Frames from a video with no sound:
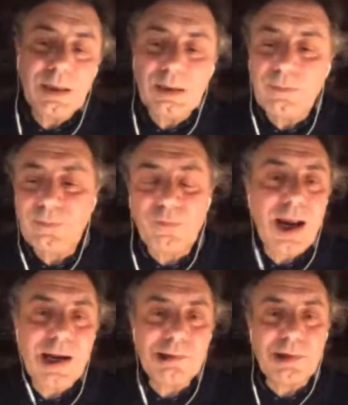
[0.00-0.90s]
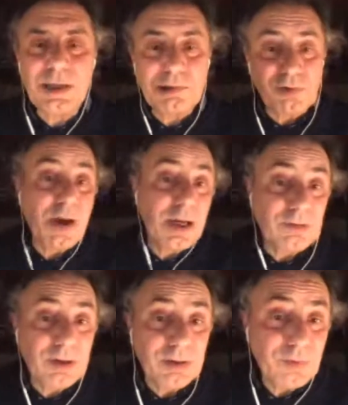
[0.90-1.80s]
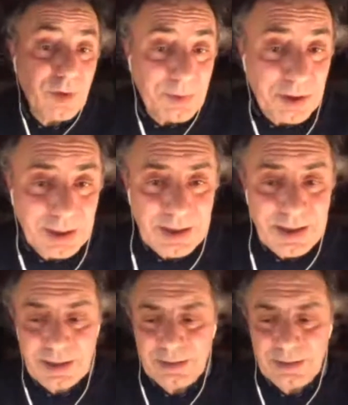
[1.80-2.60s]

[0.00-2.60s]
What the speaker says: in France and is trying to come to America.